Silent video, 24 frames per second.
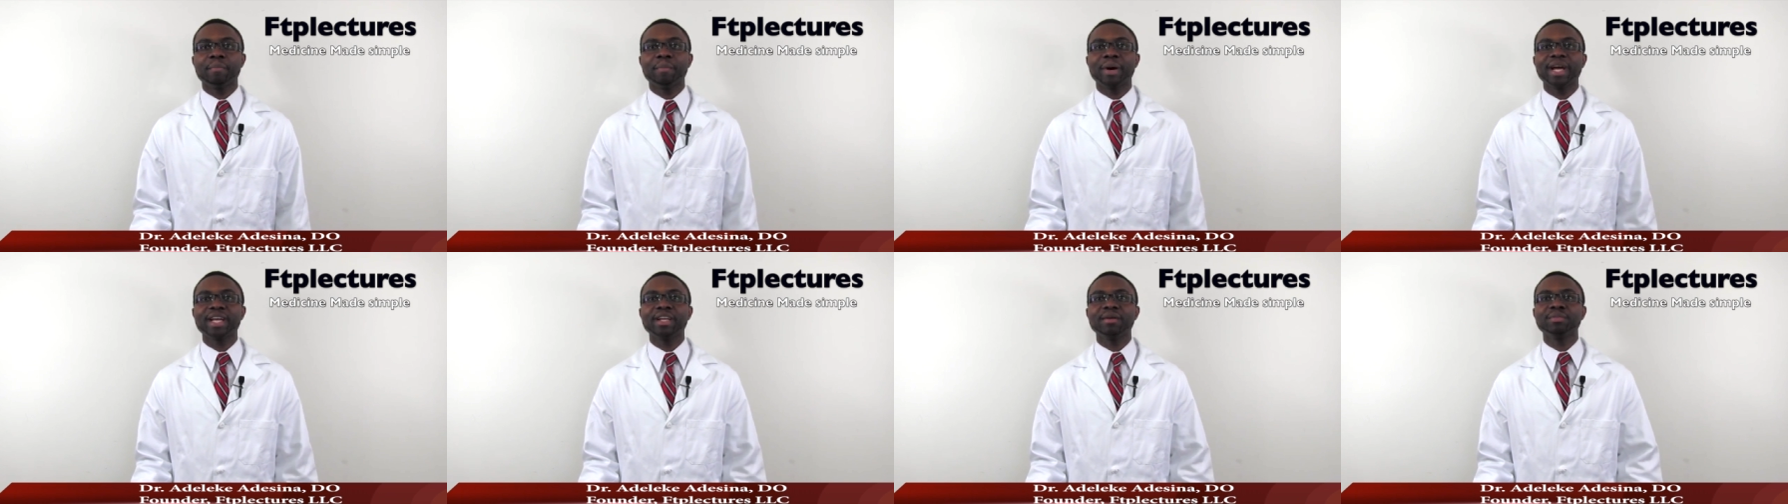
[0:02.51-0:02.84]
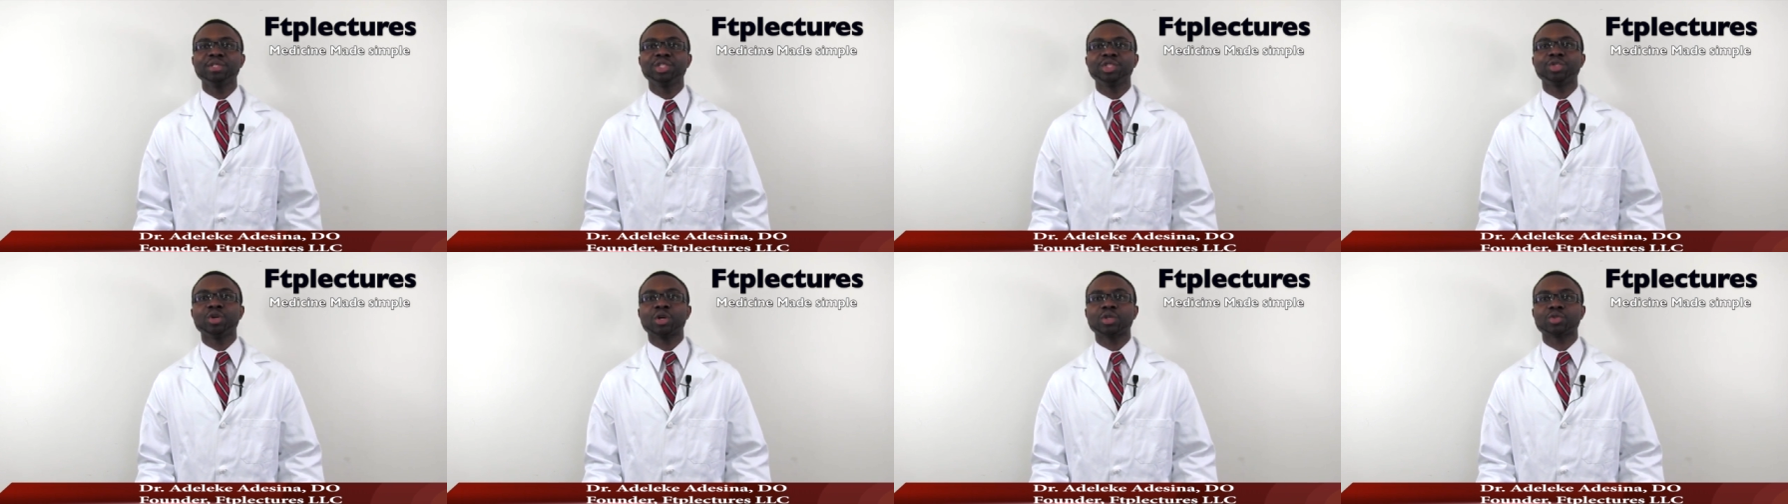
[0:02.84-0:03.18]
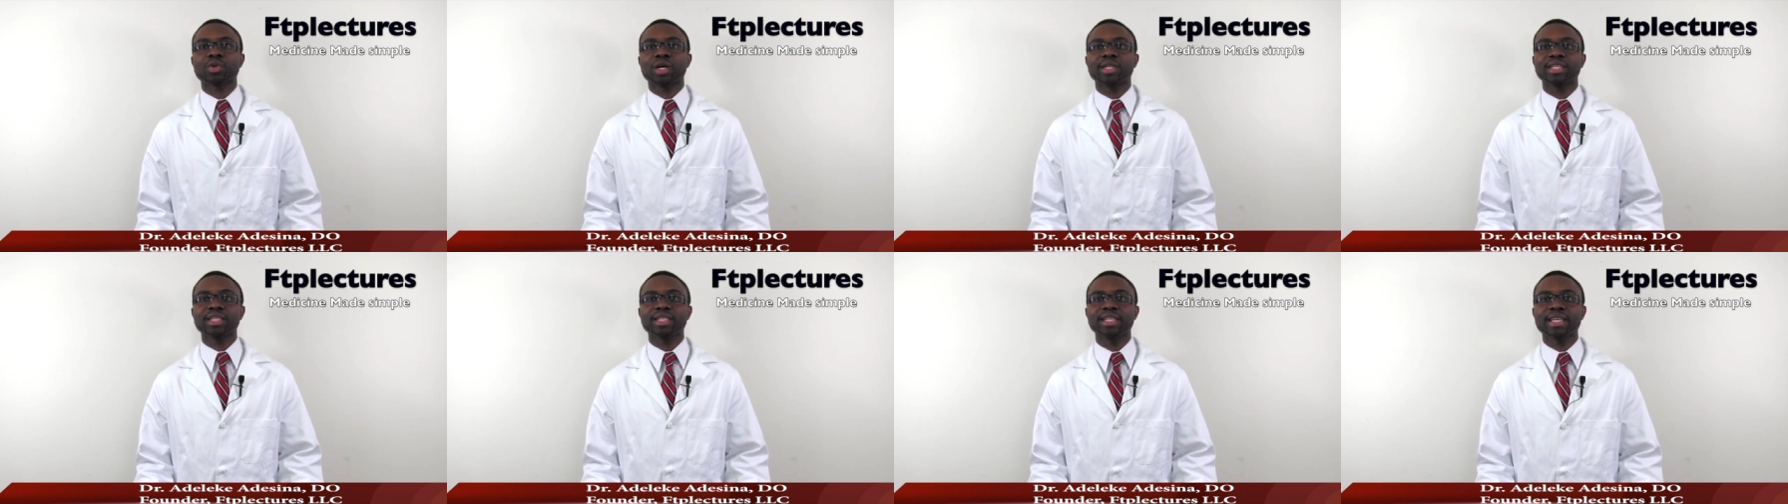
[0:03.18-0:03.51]
My name is
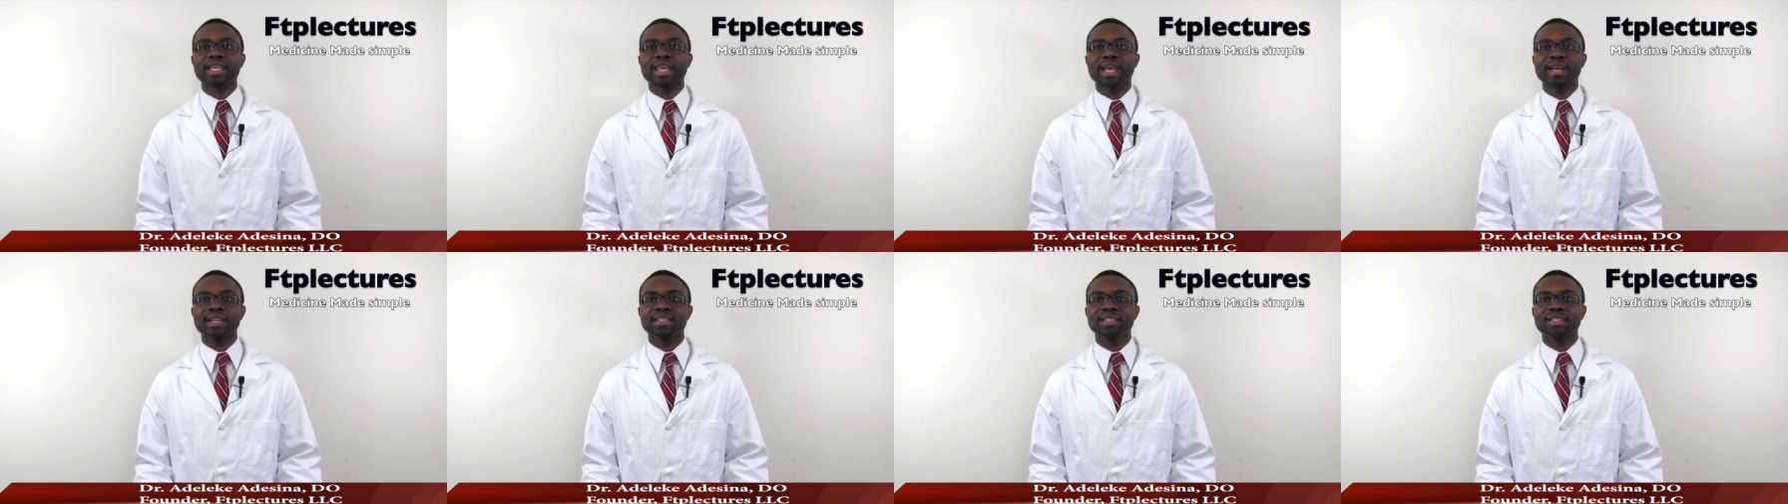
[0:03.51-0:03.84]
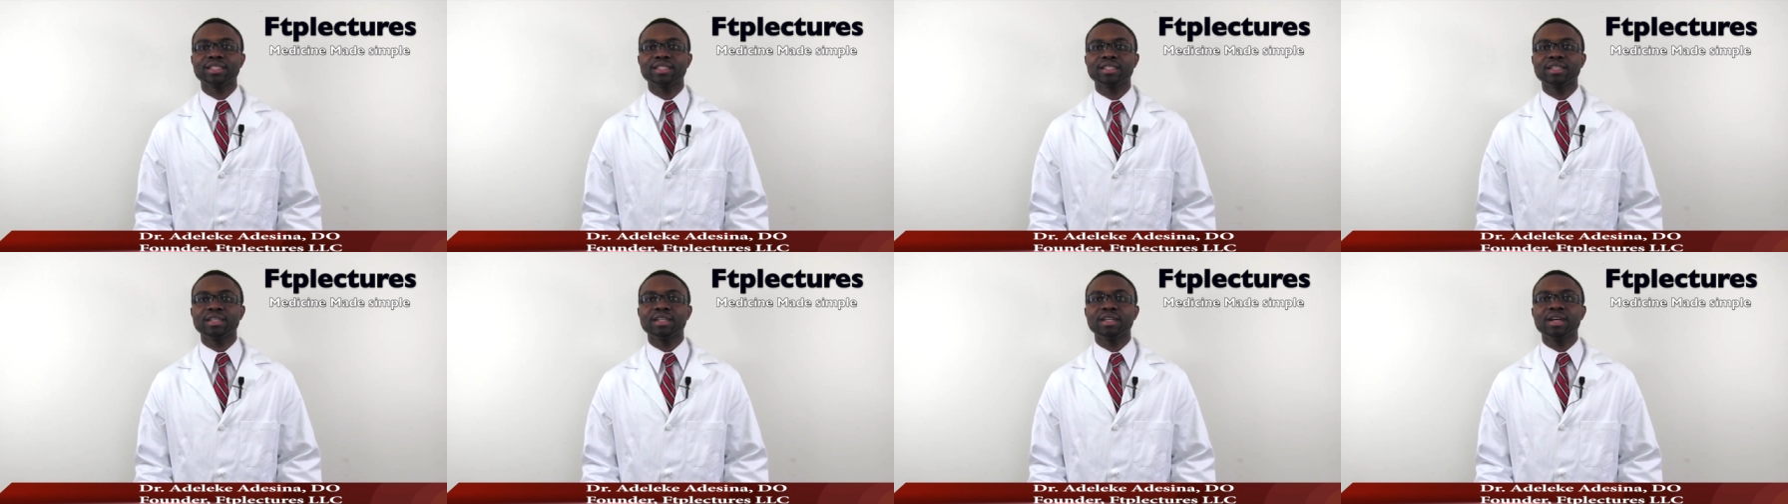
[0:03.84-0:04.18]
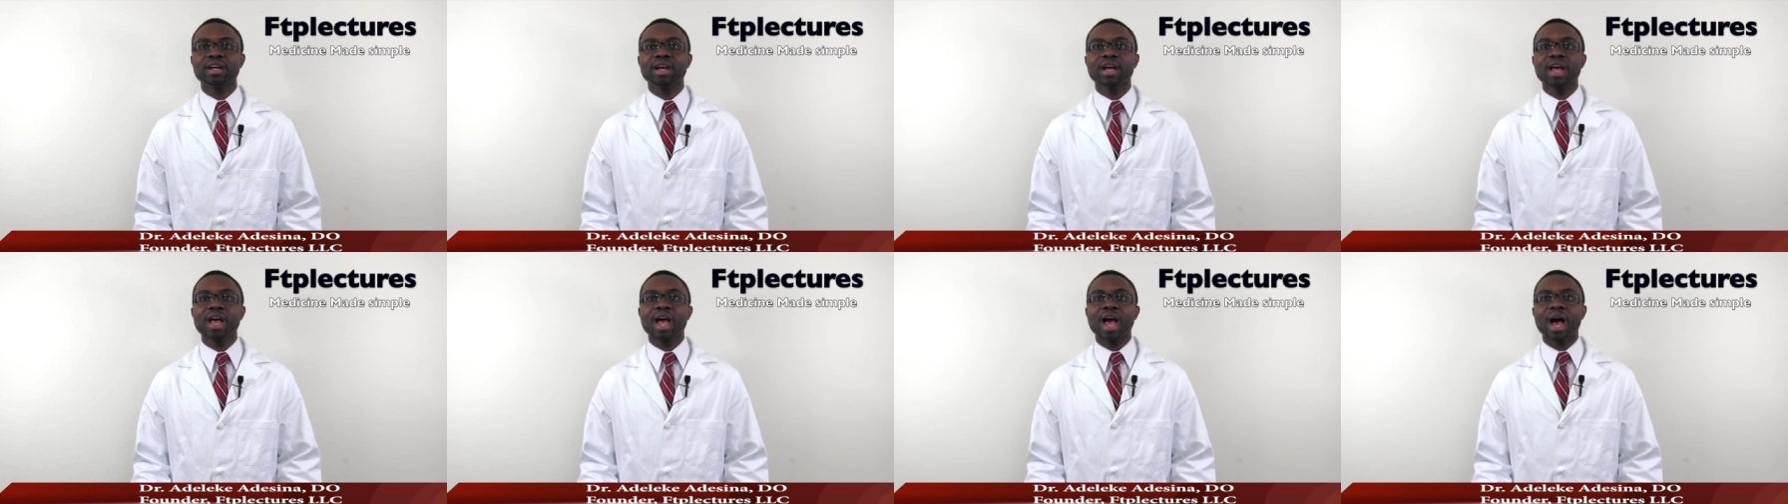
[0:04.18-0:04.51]
Dr. Adeleke
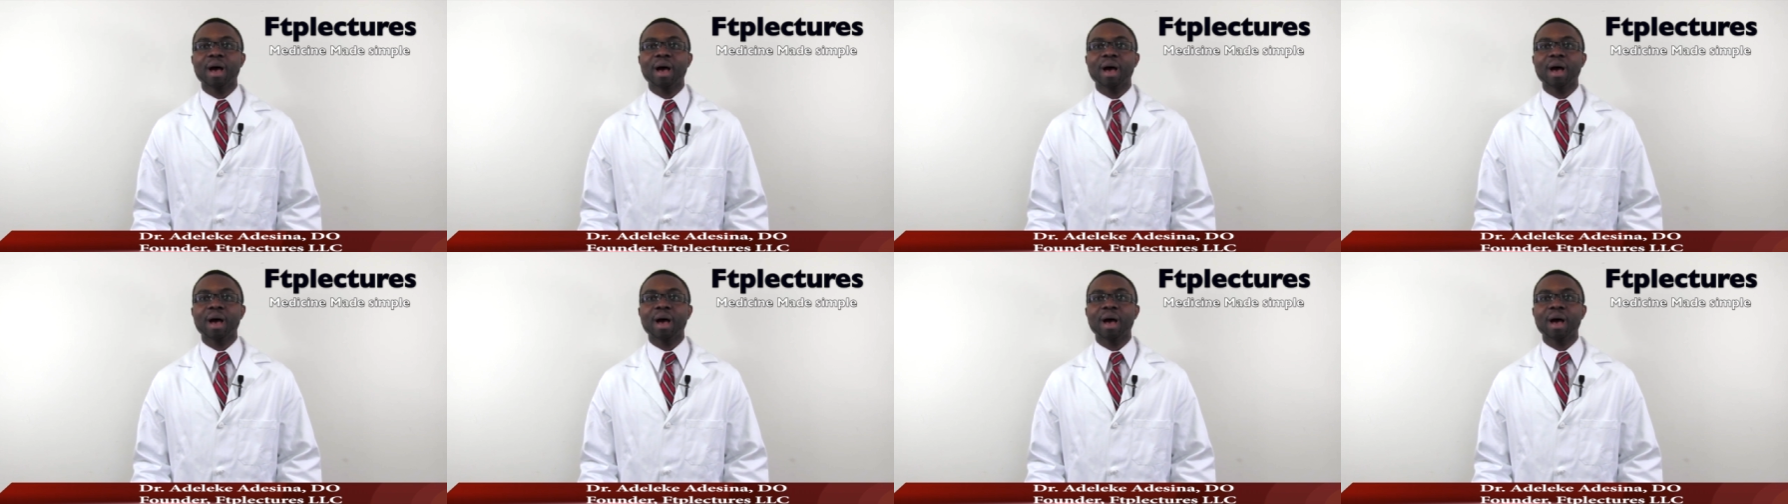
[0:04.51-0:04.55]
Adesina.